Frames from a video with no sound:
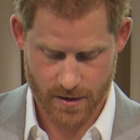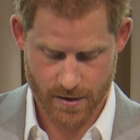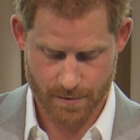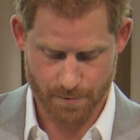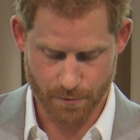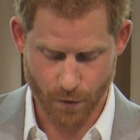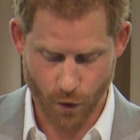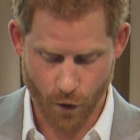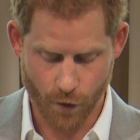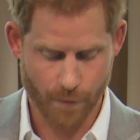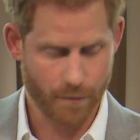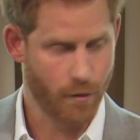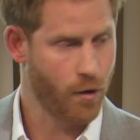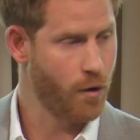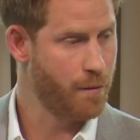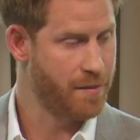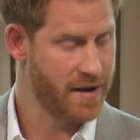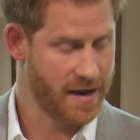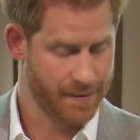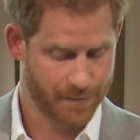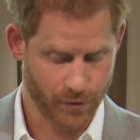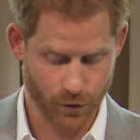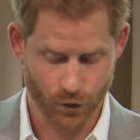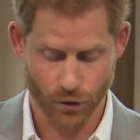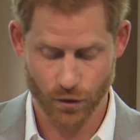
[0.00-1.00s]
More and more
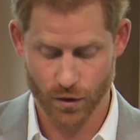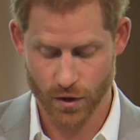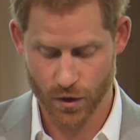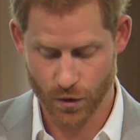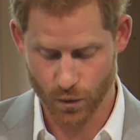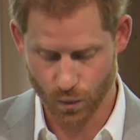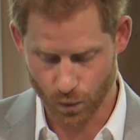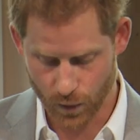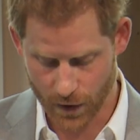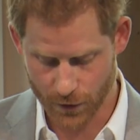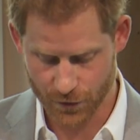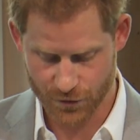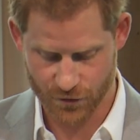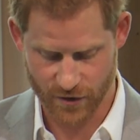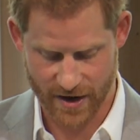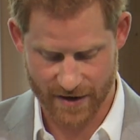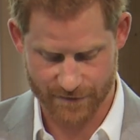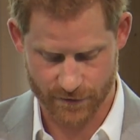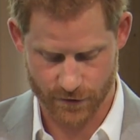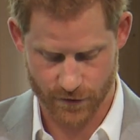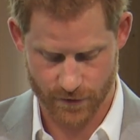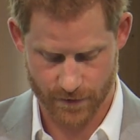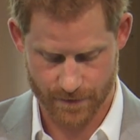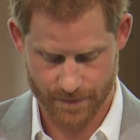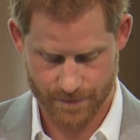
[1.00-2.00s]
people will
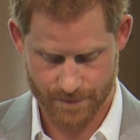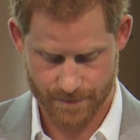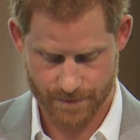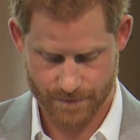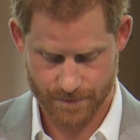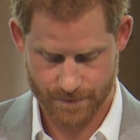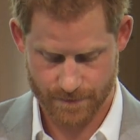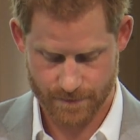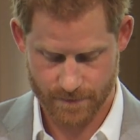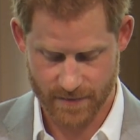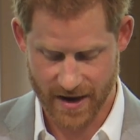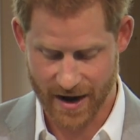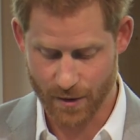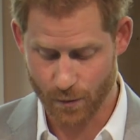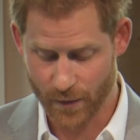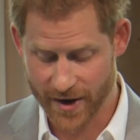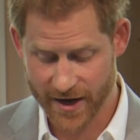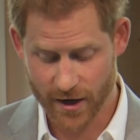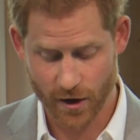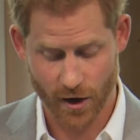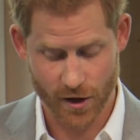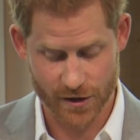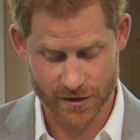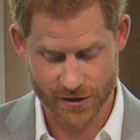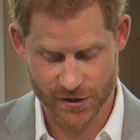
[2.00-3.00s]
travel, and we
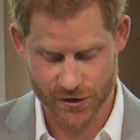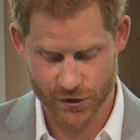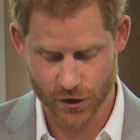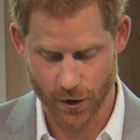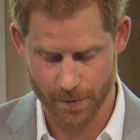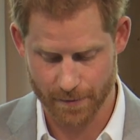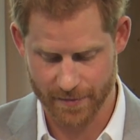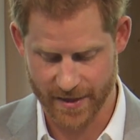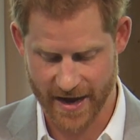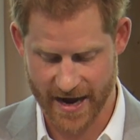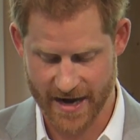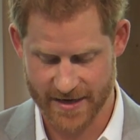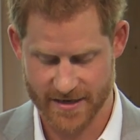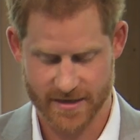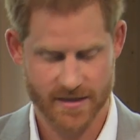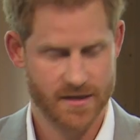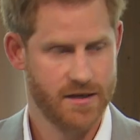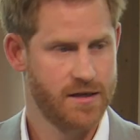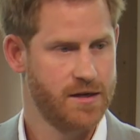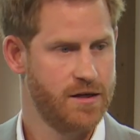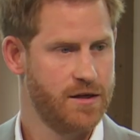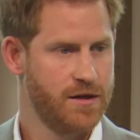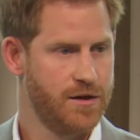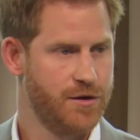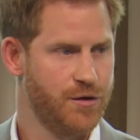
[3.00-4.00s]
can't stop that,
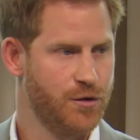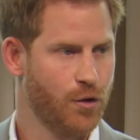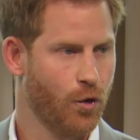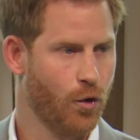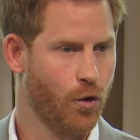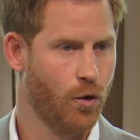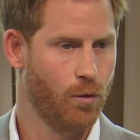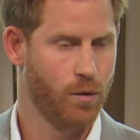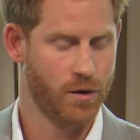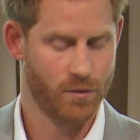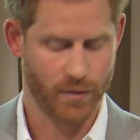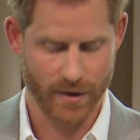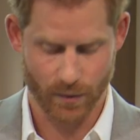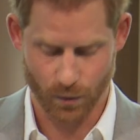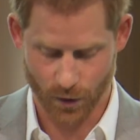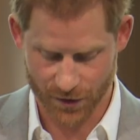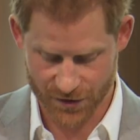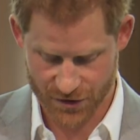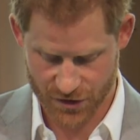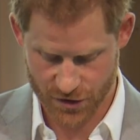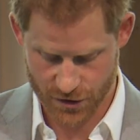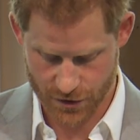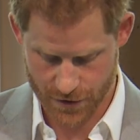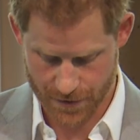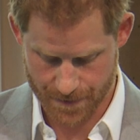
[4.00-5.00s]
nor would we
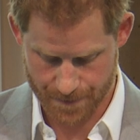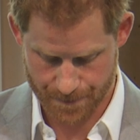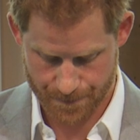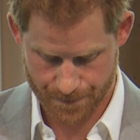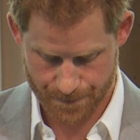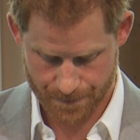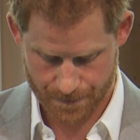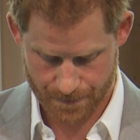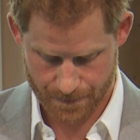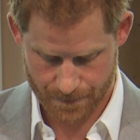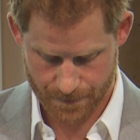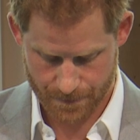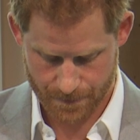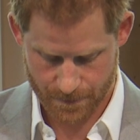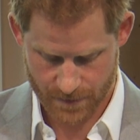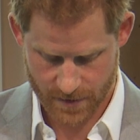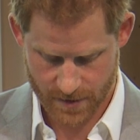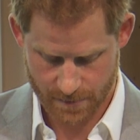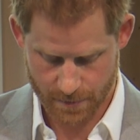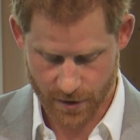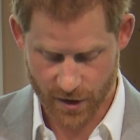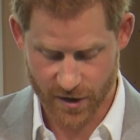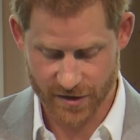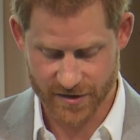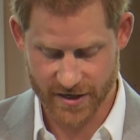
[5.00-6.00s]
want to,
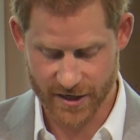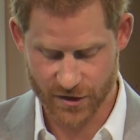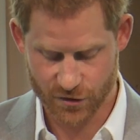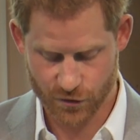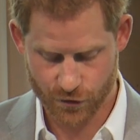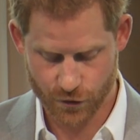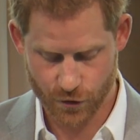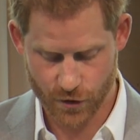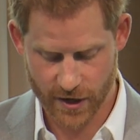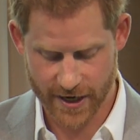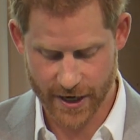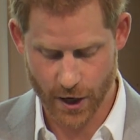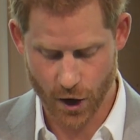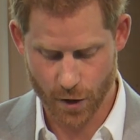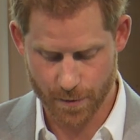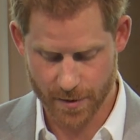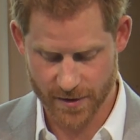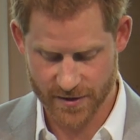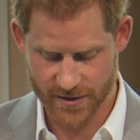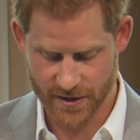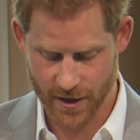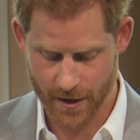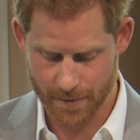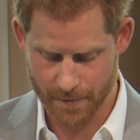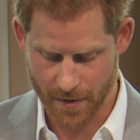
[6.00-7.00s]
because it truly
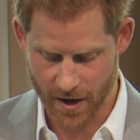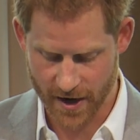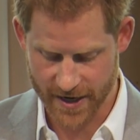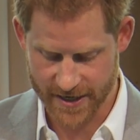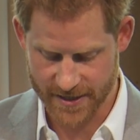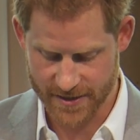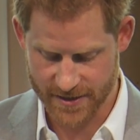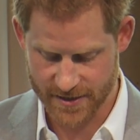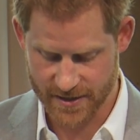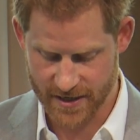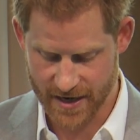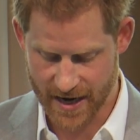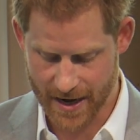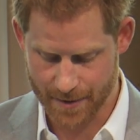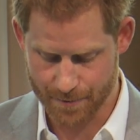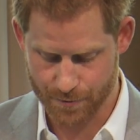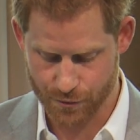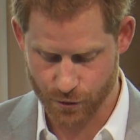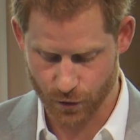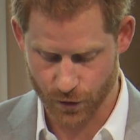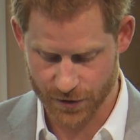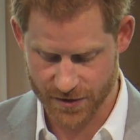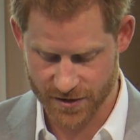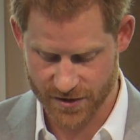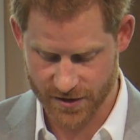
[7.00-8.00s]
opens our minds and
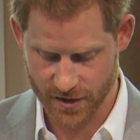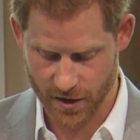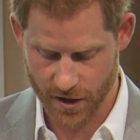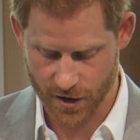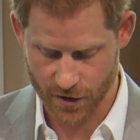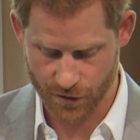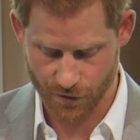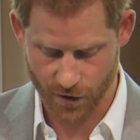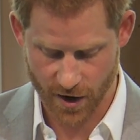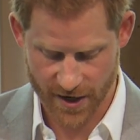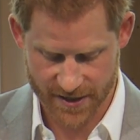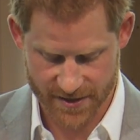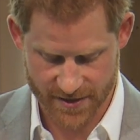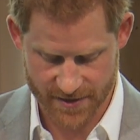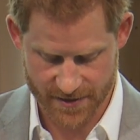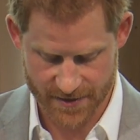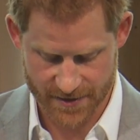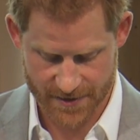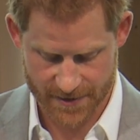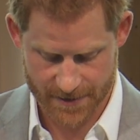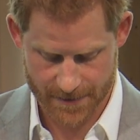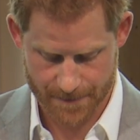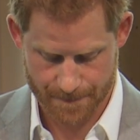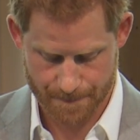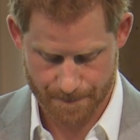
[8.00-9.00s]
broadens our
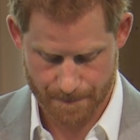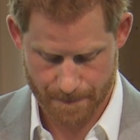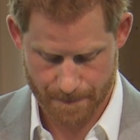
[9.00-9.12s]
horizons.